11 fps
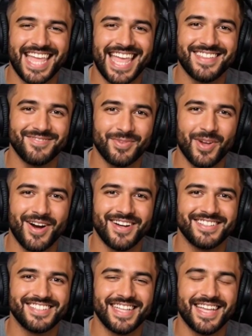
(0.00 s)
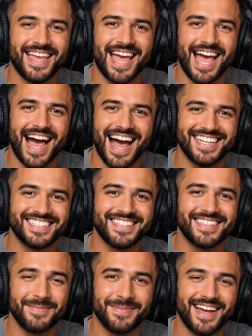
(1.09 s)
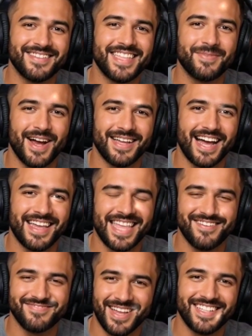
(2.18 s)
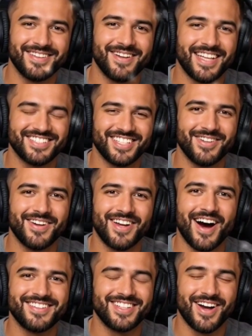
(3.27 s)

and the rewards, honestly, they're better than what a lot of regular unsecured cards are